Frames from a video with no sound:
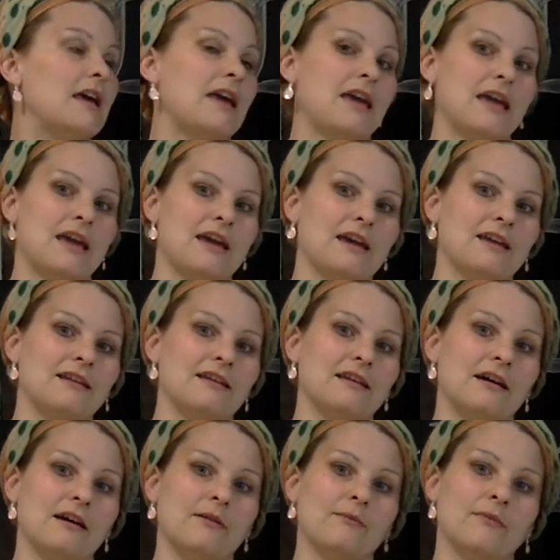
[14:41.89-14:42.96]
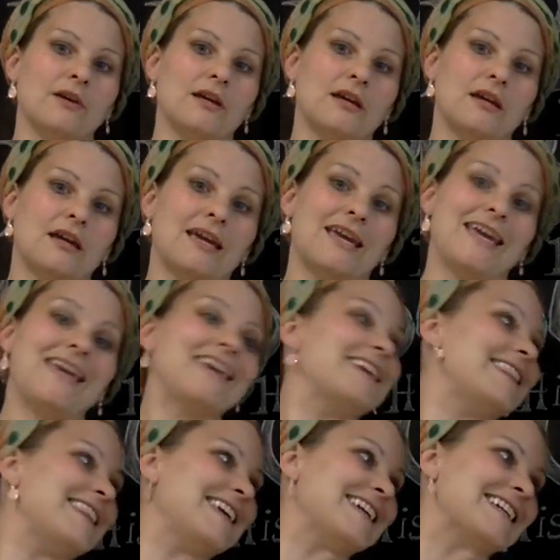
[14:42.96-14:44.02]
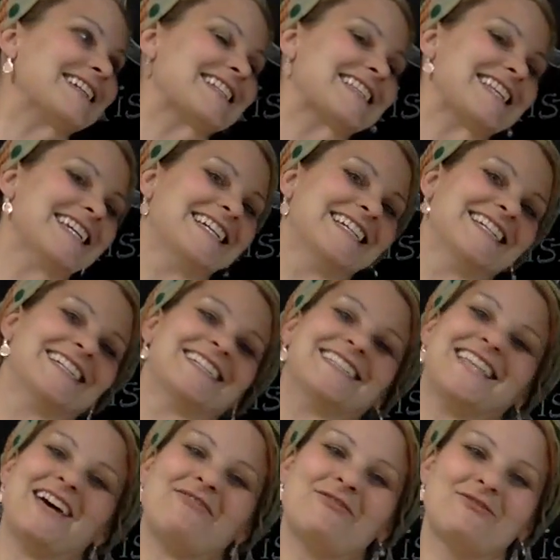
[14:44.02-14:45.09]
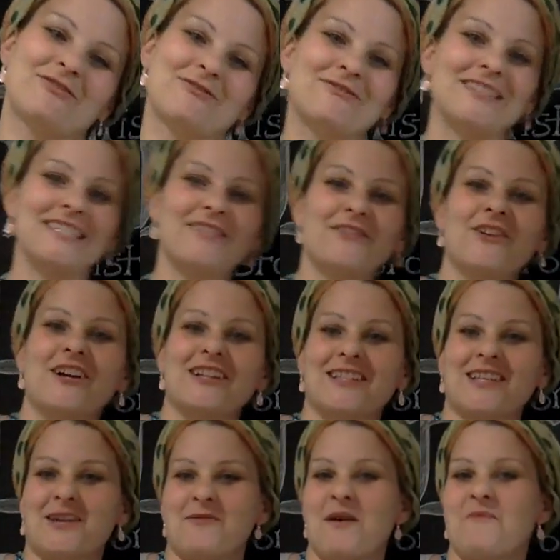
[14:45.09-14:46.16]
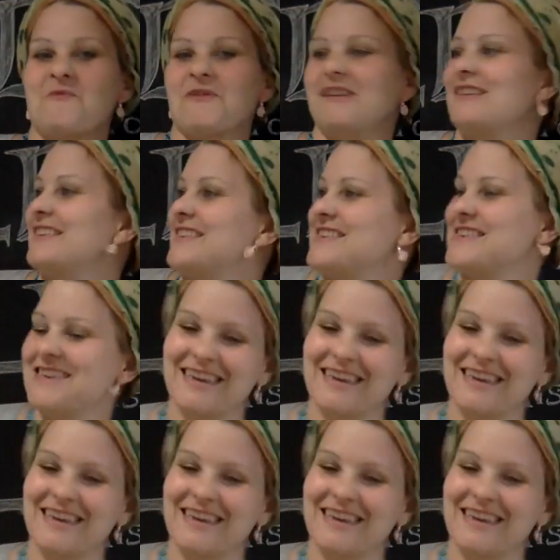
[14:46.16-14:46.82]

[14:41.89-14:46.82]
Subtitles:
And hey, thanks. That one was really difficult to come up with.